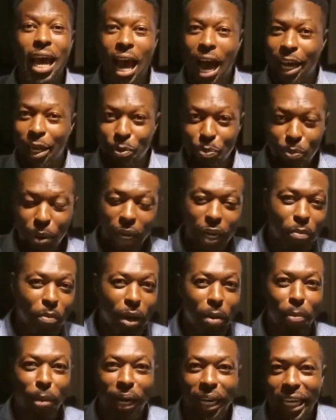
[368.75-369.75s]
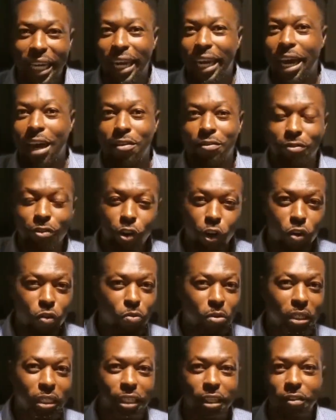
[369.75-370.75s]
I paid my money and I have not
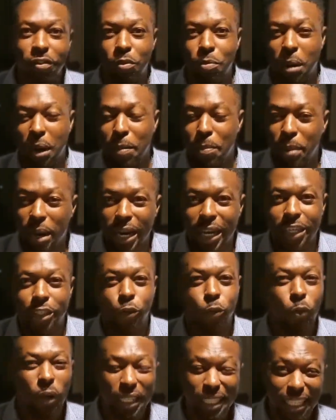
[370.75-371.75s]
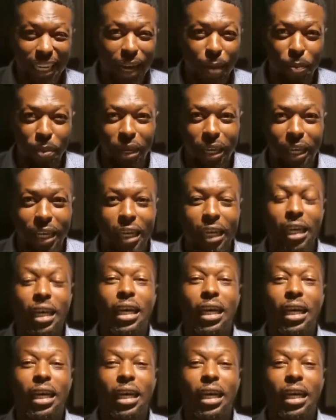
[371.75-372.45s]
received my package, what's happening?